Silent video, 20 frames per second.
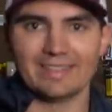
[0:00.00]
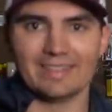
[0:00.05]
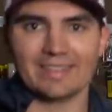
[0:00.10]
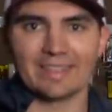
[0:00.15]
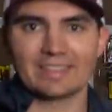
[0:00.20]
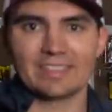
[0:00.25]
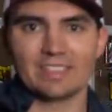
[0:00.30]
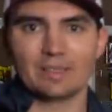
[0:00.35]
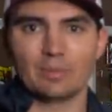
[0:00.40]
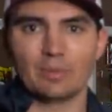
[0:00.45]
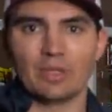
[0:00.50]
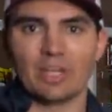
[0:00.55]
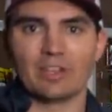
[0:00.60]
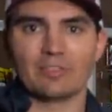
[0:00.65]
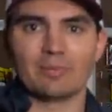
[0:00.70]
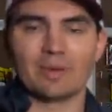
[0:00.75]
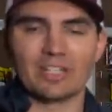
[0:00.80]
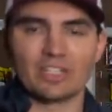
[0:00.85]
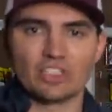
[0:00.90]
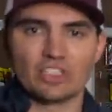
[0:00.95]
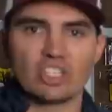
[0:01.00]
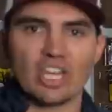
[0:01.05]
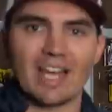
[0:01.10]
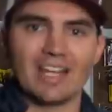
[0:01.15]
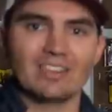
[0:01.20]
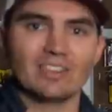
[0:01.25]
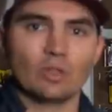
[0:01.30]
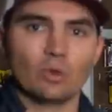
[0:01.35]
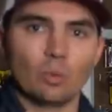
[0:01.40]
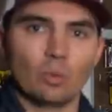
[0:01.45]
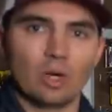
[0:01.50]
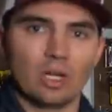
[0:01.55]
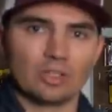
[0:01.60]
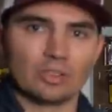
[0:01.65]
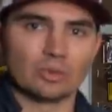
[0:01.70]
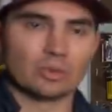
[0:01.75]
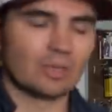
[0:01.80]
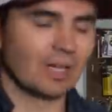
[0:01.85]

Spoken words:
Next up, we have my shallow water